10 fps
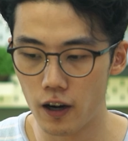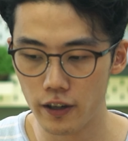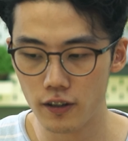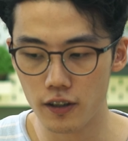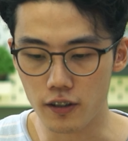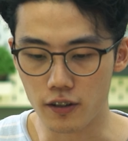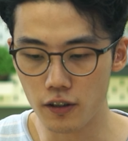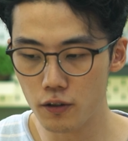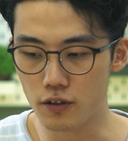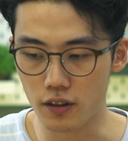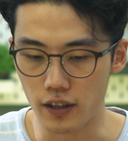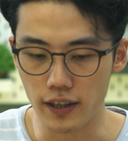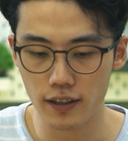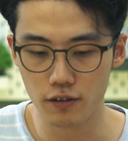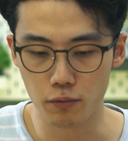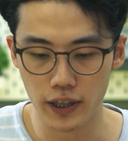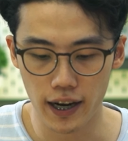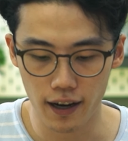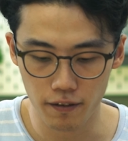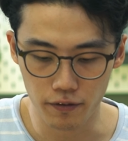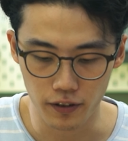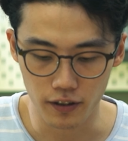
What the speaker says: Under those things, we have